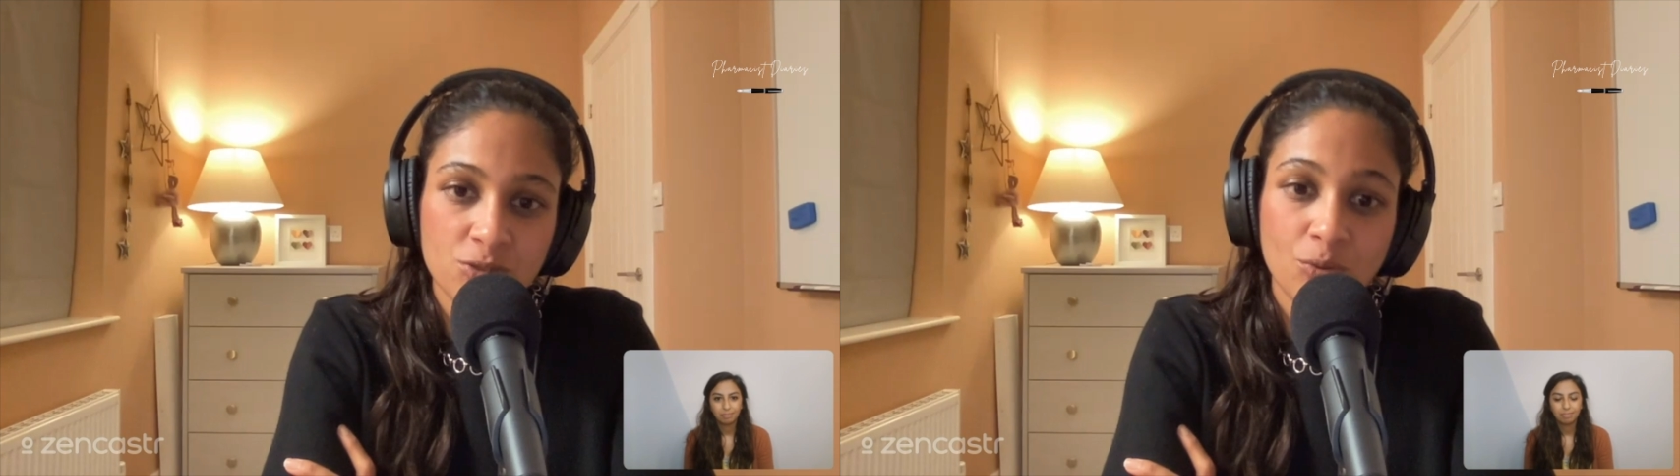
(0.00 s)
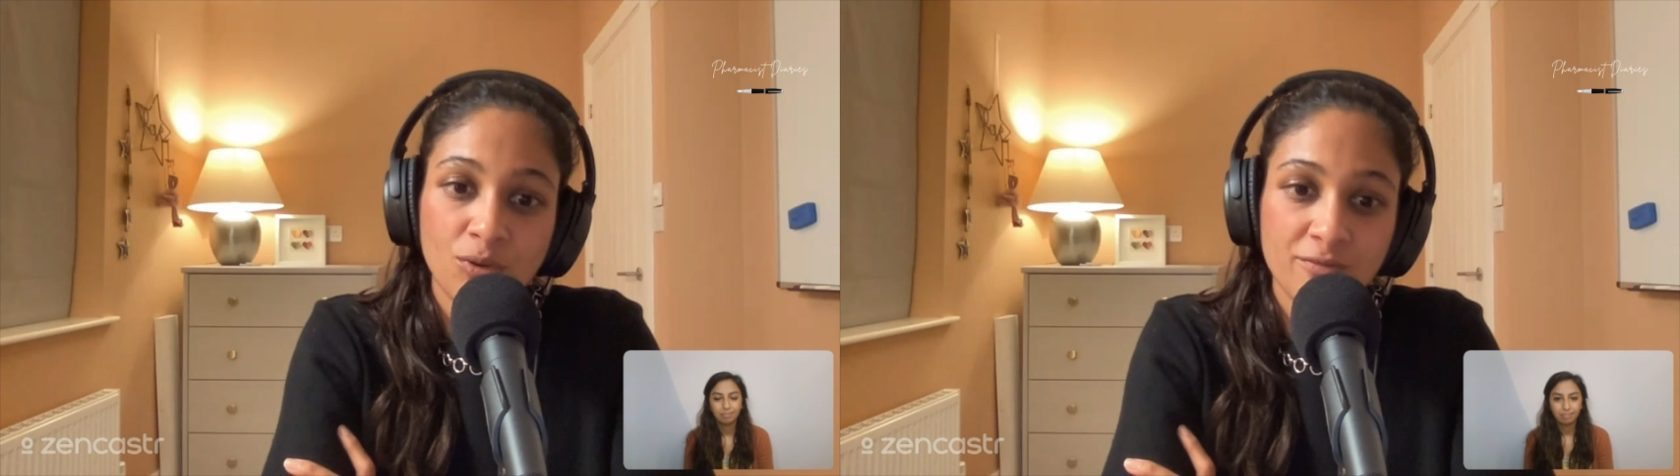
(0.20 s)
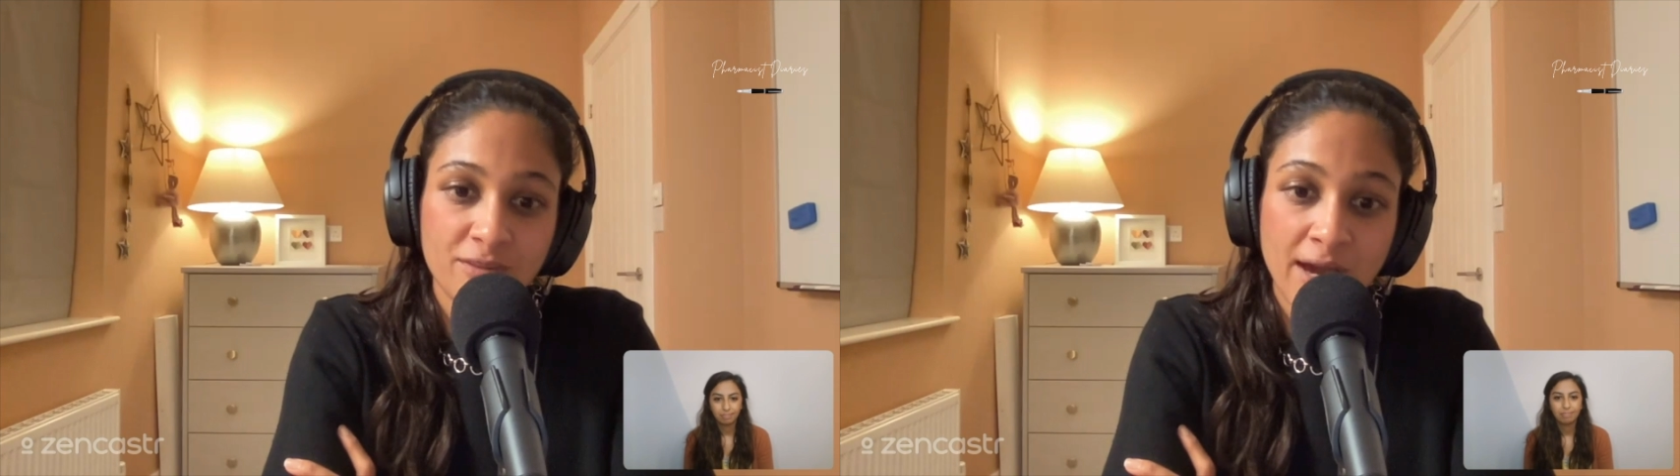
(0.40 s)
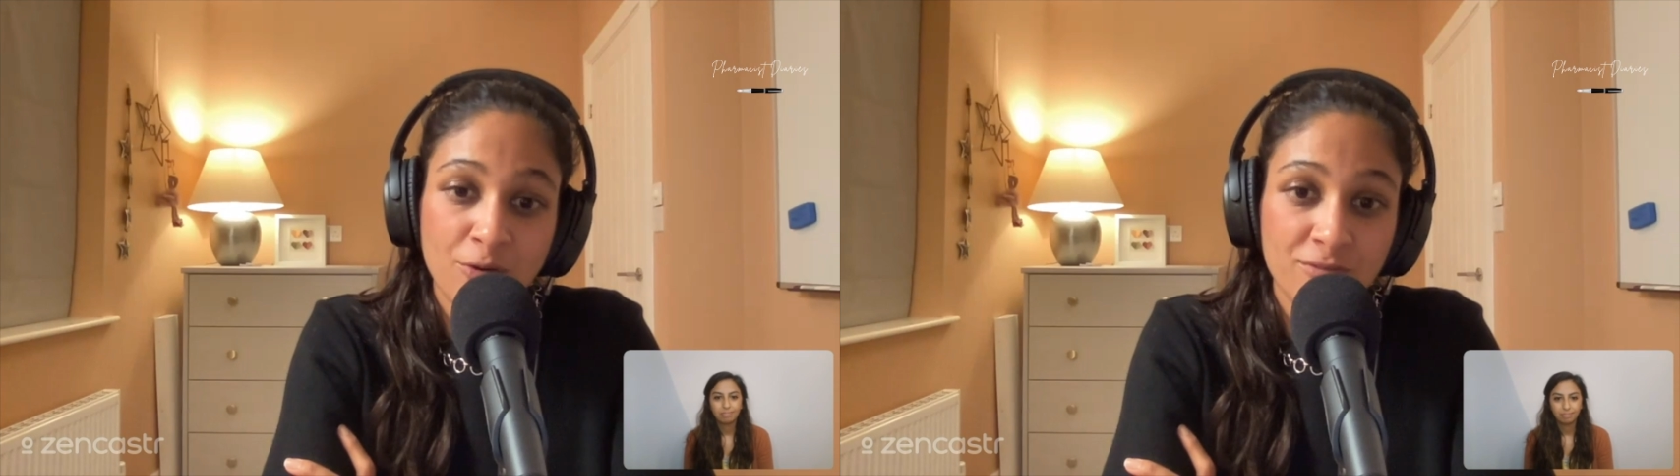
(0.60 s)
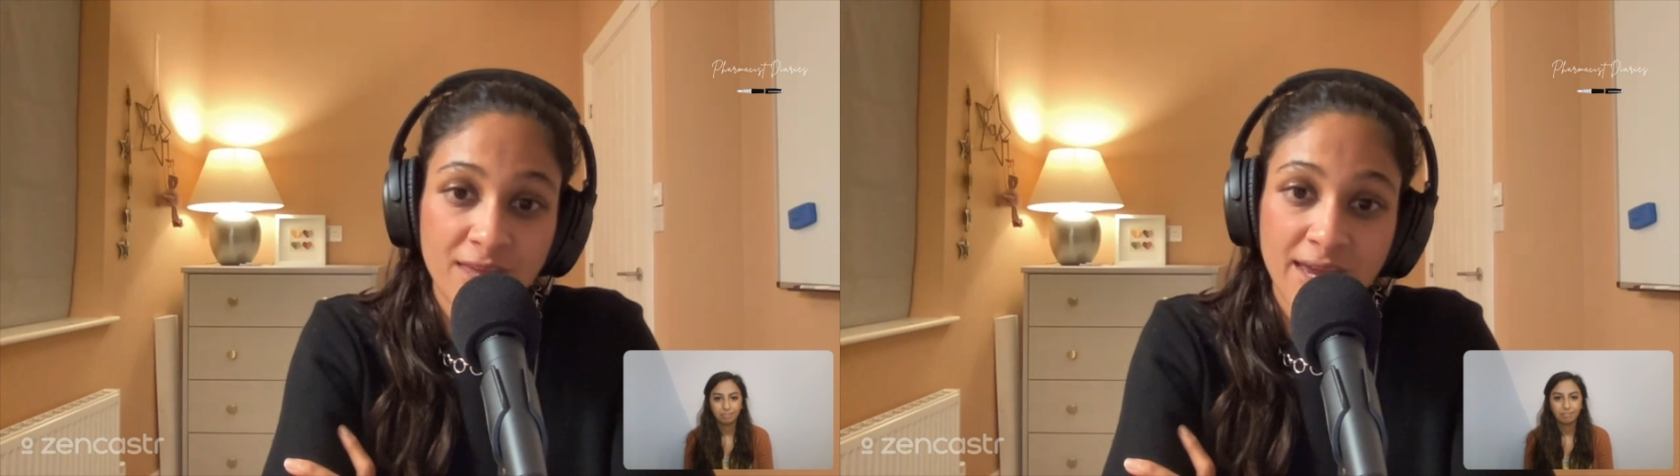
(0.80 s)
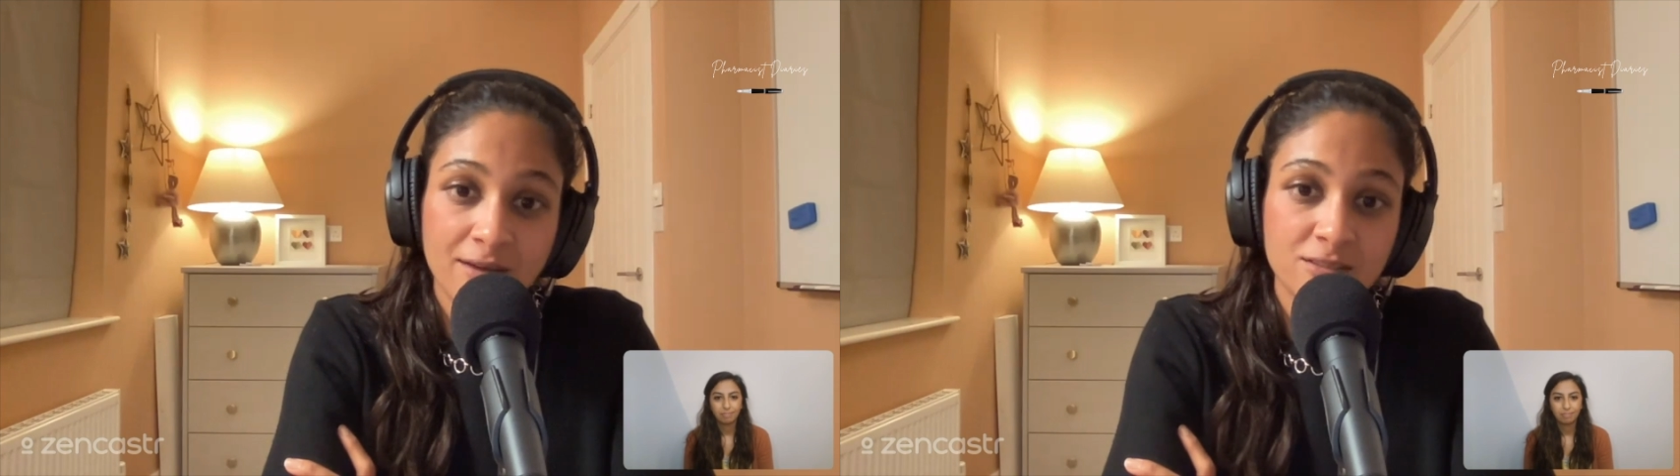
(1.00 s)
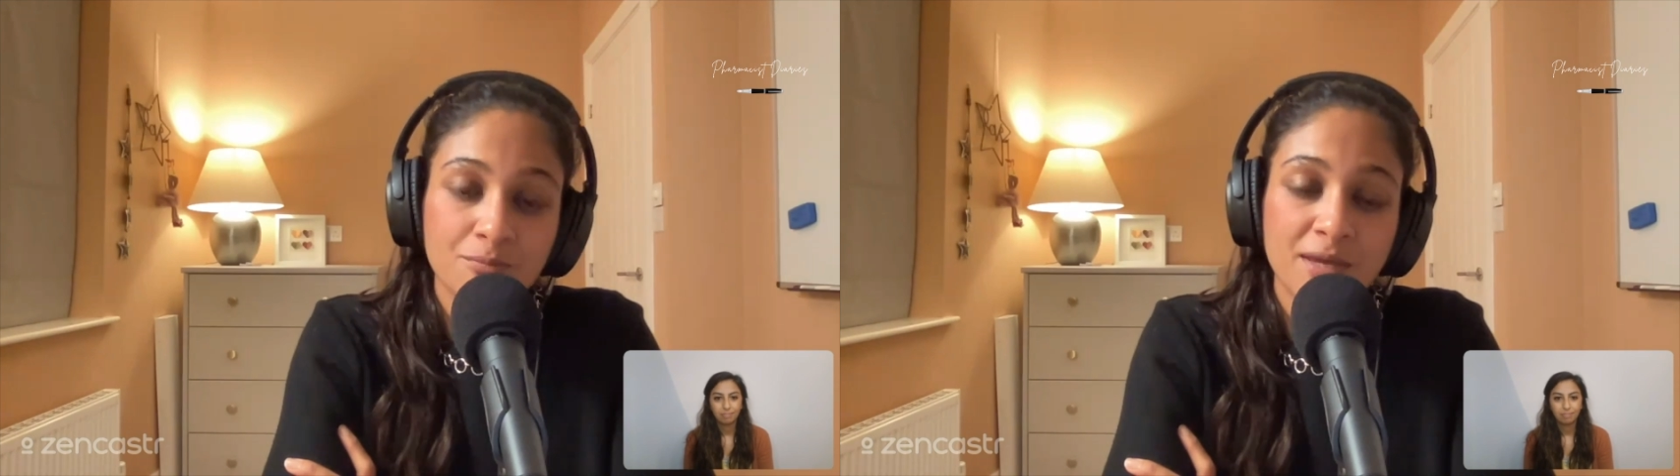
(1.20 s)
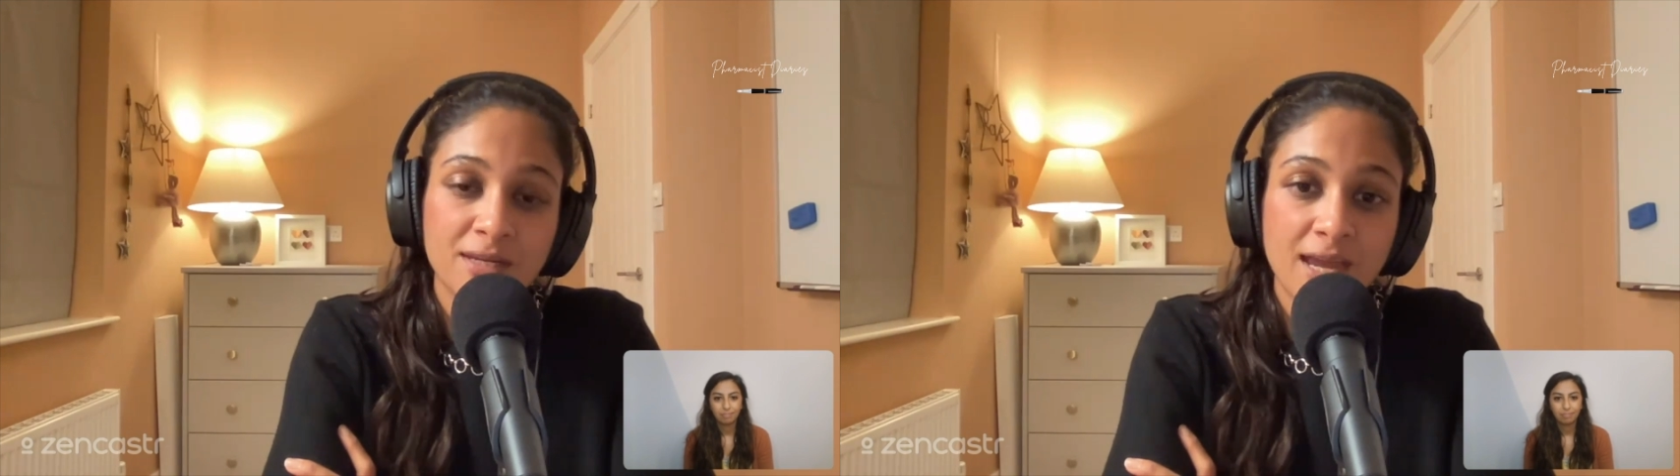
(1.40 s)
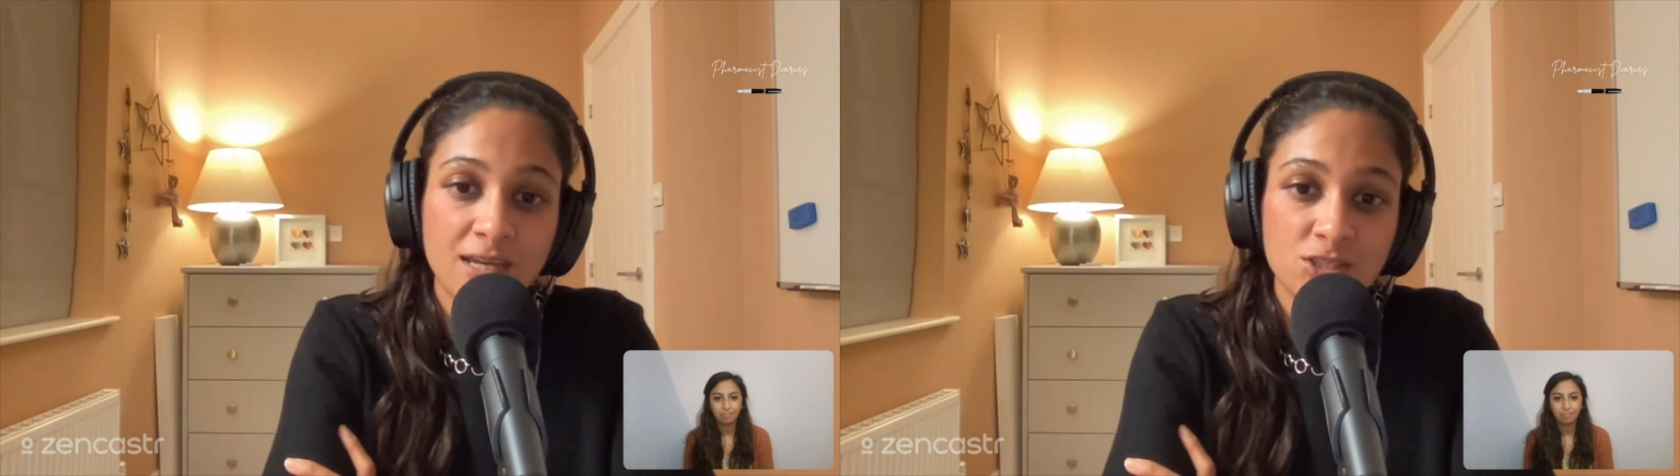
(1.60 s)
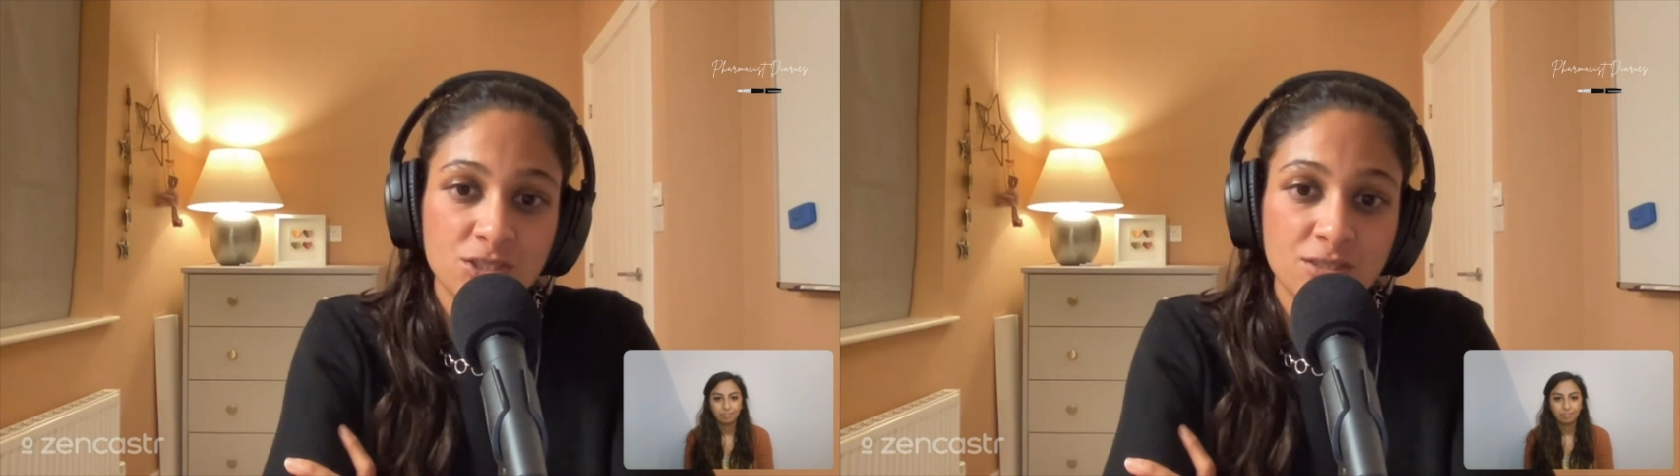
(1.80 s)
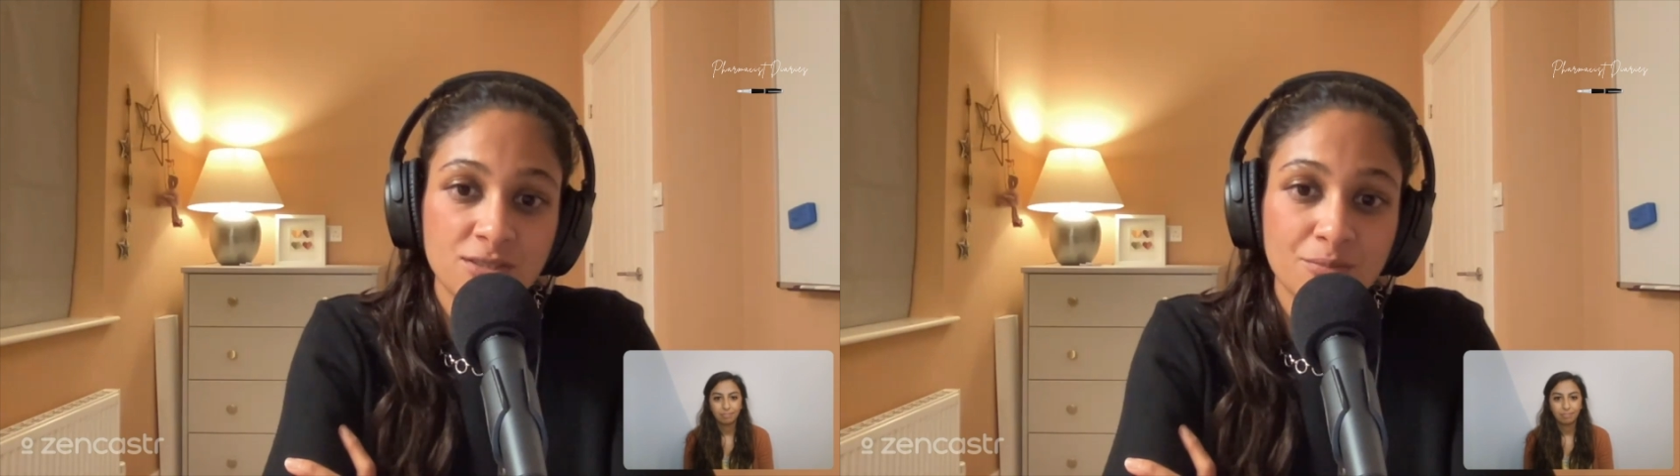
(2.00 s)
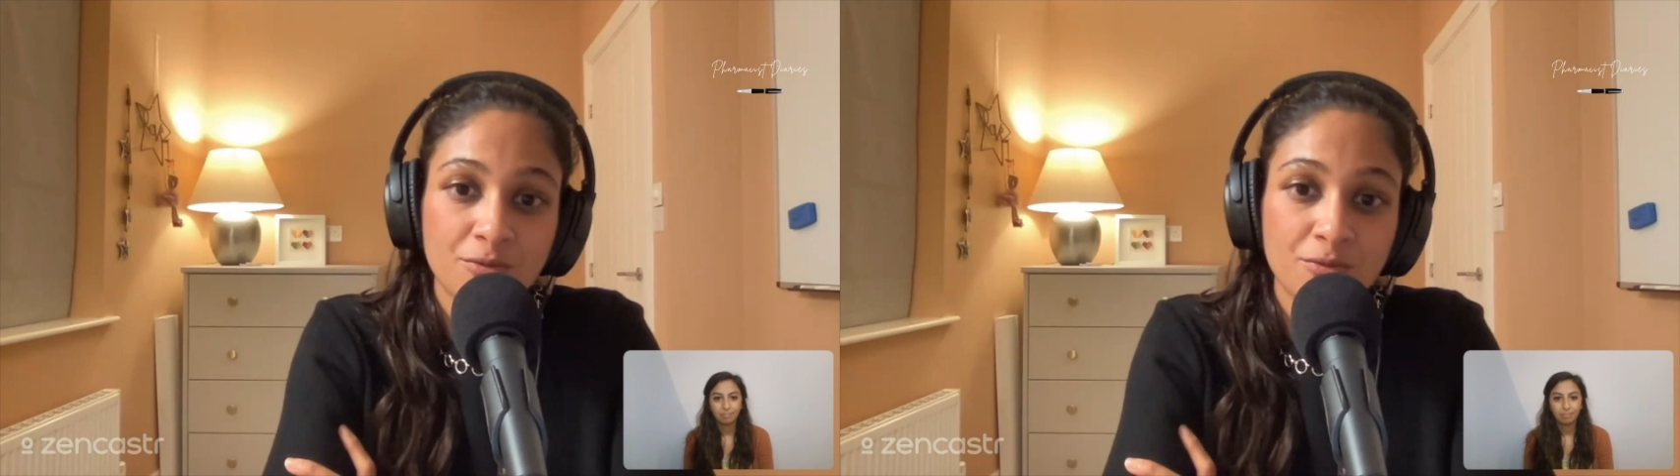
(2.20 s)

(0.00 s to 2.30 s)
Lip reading: to all of the over the counter medications